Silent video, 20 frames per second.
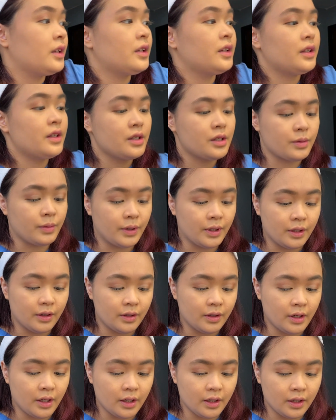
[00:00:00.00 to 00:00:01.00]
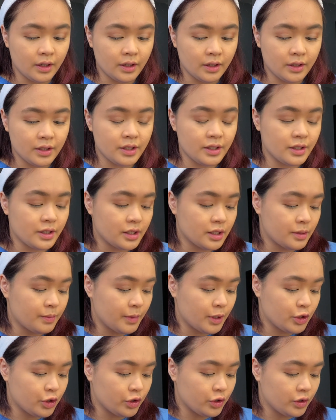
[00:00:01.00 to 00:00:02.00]
This one. This is a
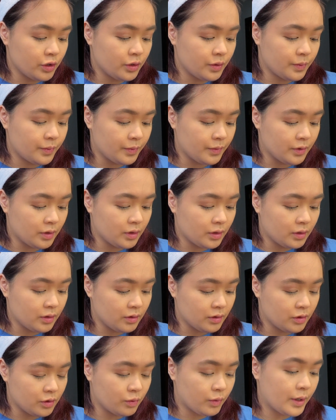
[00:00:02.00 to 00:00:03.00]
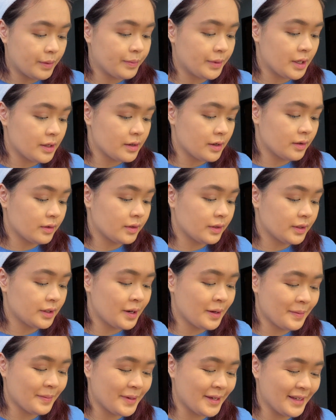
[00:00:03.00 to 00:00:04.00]
smudger. I'm gonna wipe that down a
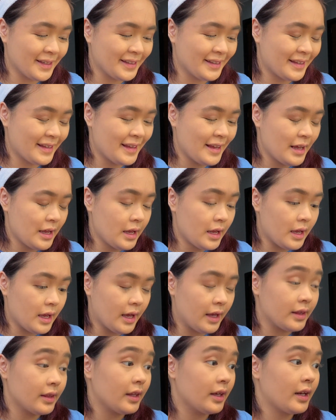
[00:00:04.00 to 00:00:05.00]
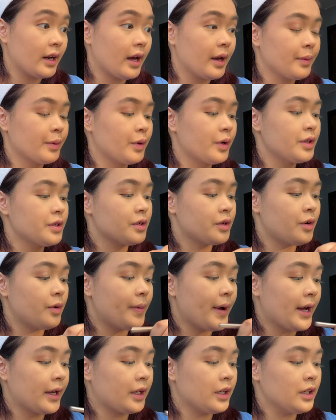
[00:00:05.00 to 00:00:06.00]
little bit. And then I'm going to go
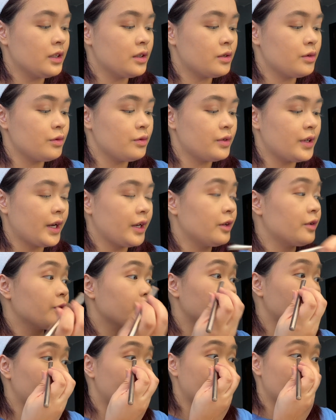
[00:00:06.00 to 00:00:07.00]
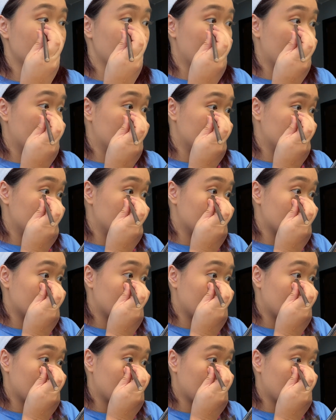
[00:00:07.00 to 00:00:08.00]
back into Diet Root Beer and just
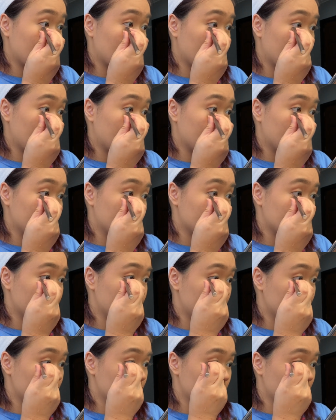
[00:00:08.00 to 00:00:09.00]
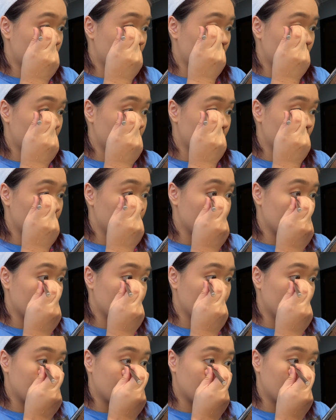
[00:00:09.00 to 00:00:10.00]
kind of smudge it on the
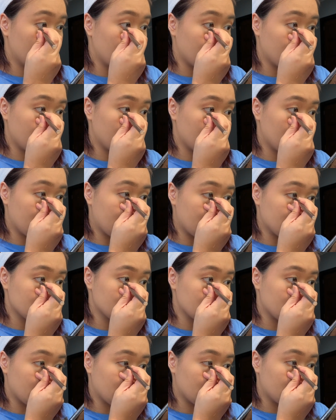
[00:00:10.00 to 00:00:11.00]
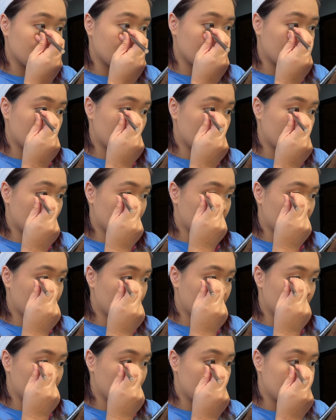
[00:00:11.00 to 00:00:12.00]
lower lash line,
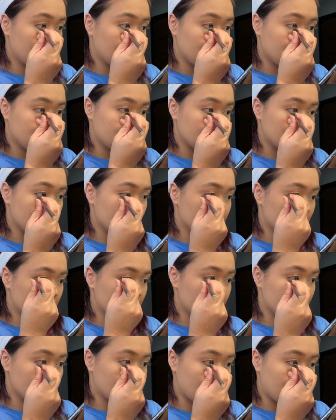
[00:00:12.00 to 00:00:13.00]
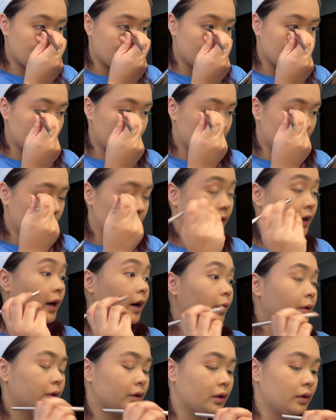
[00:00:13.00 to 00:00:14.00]
just to kind of even
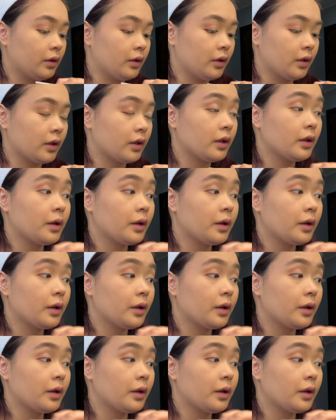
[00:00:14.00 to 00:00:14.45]
out the look.